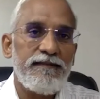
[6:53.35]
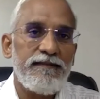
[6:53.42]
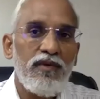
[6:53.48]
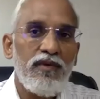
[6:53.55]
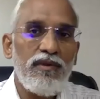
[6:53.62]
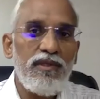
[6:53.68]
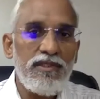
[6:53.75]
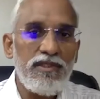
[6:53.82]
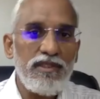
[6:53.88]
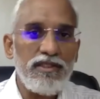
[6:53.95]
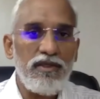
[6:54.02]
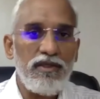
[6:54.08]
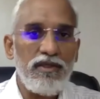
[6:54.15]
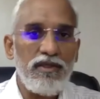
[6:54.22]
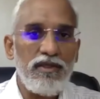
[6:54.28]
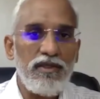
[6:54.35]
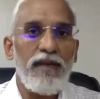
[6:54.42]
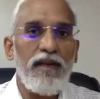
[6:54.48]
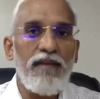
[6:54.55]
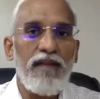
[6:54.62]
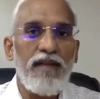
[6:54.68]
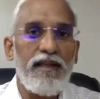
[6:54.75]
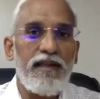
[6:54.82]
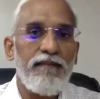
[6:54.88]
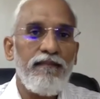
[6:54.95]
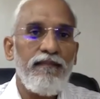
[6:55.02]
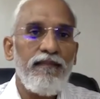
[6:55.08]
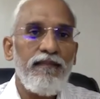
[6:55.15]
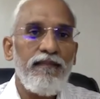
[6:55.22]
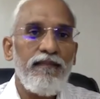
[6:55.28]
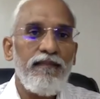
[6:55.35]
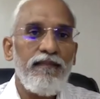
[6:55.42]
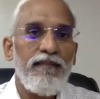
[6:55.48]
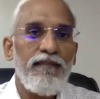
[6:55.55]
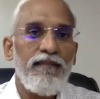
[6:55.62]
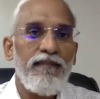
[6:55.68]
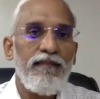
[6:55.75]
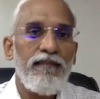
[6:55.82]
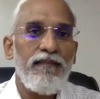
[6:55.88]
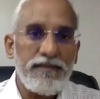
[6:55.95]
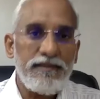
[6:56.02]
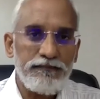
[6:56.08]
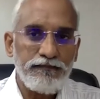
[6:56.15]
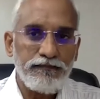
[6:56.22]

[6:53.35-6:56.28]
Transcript: So this is on the preliminary. Likewise,